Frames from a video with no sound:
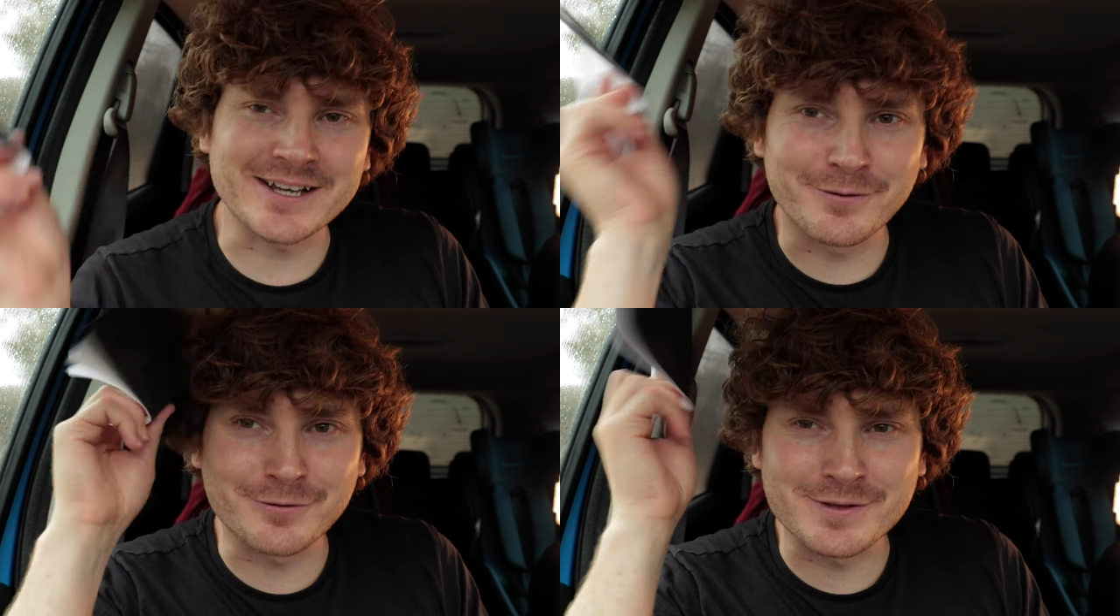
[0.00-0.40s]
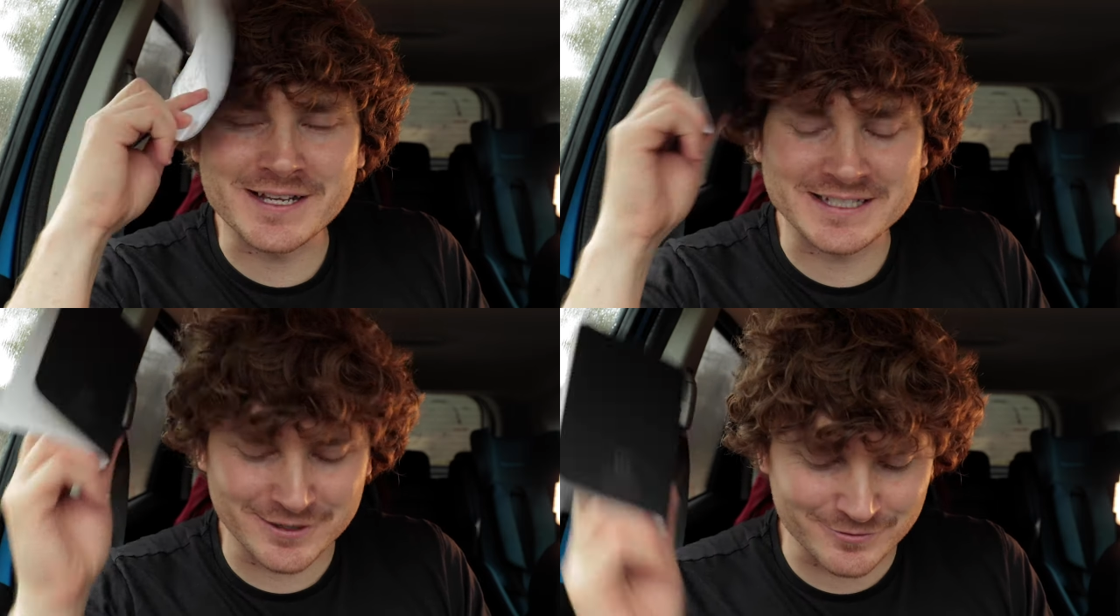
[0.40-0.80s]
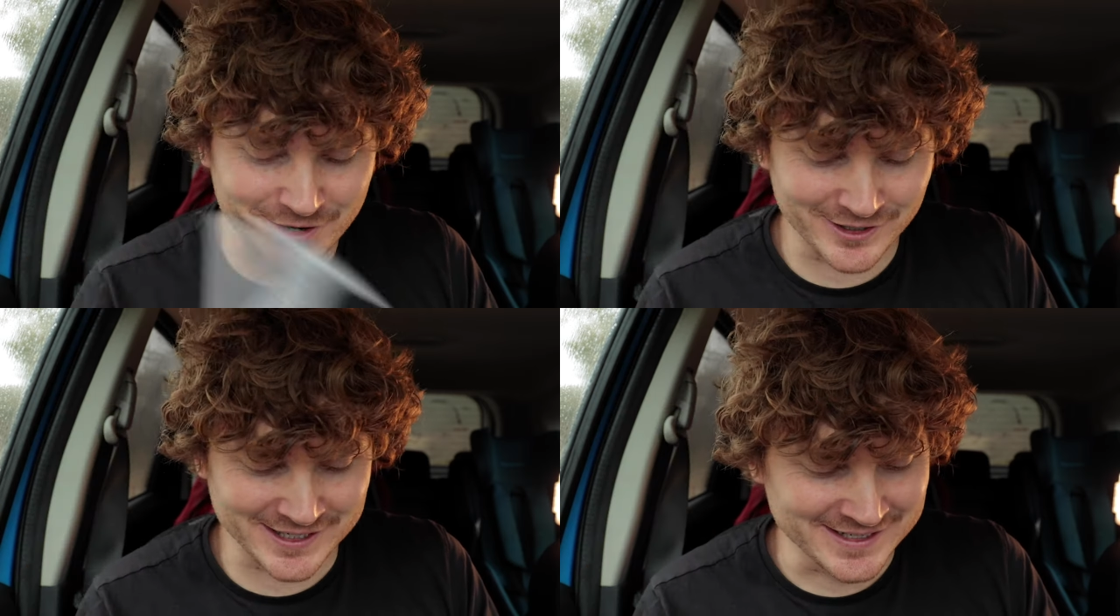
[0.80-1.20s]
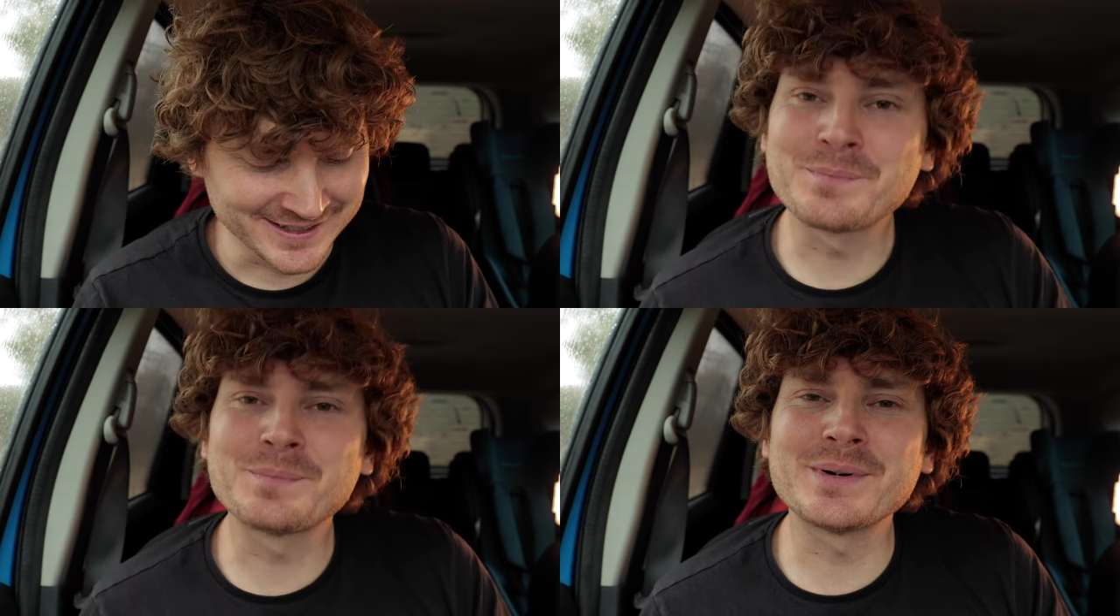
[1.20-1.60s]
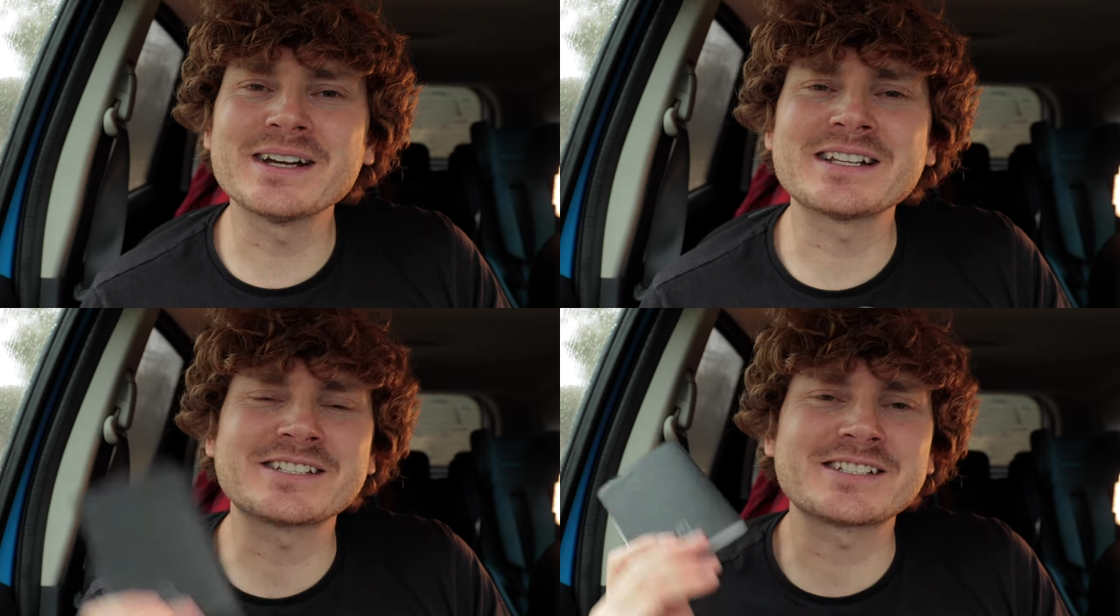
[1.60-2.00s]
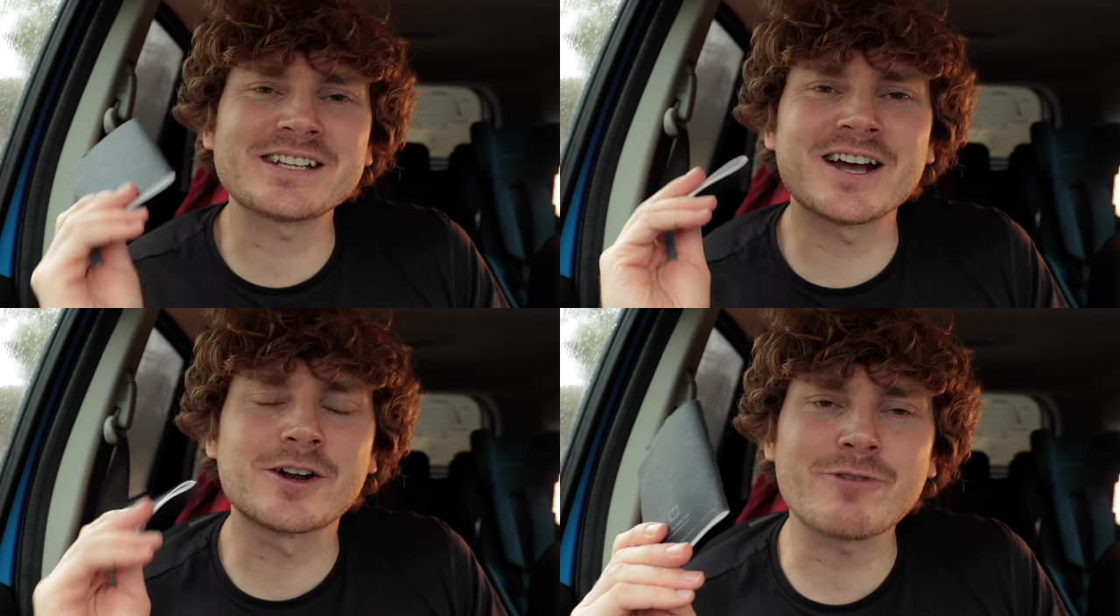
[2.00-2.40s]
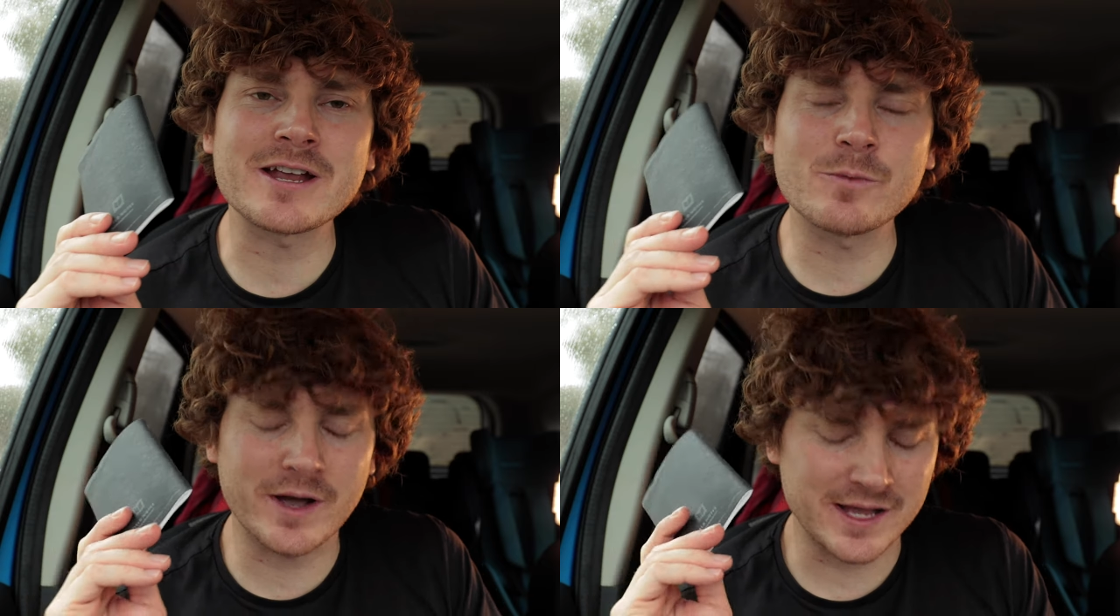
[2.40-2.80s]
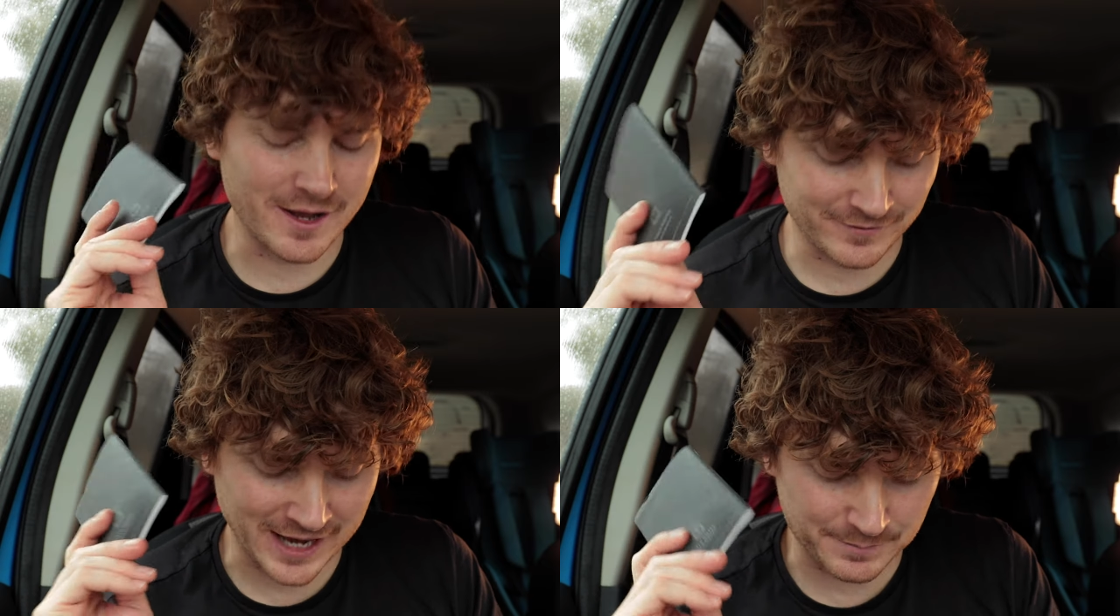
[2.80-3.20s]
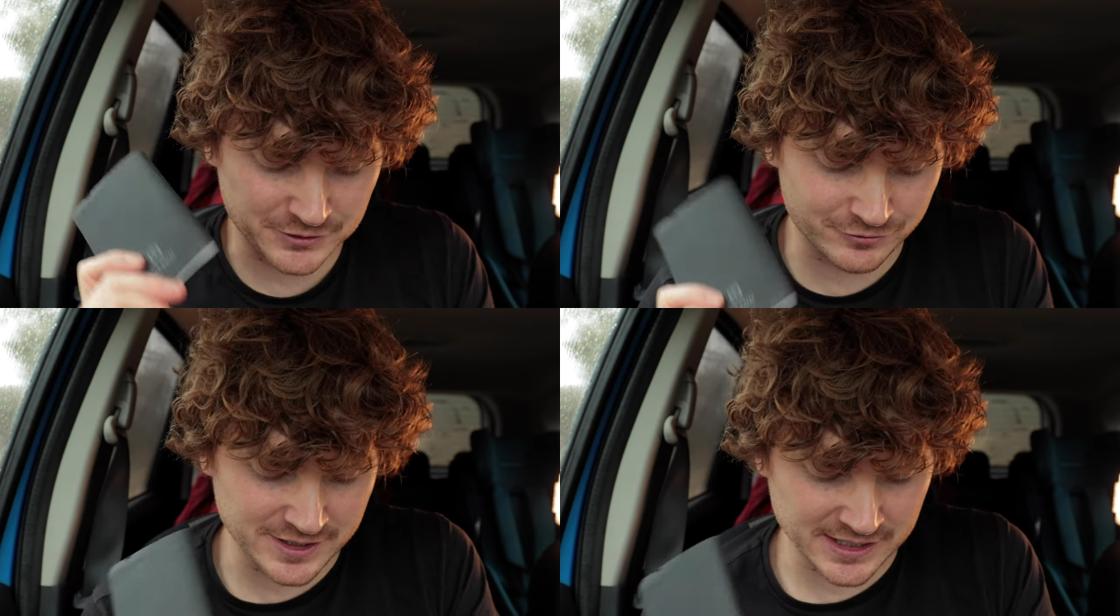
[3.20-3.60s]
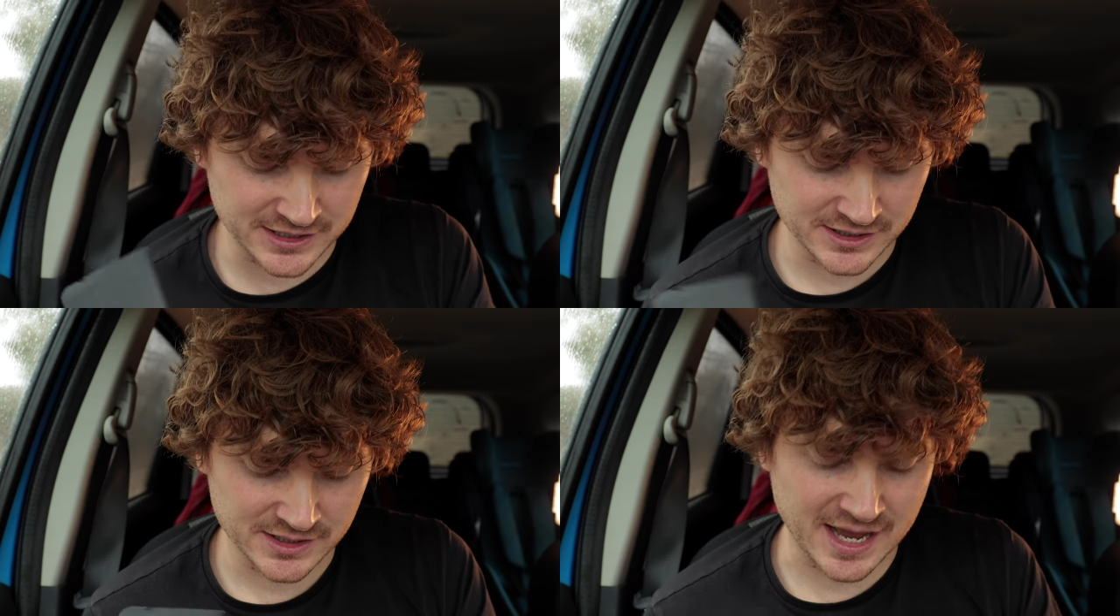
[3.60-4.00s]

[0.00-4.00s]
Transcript: that go through this little noggin. But it's a great way of capturing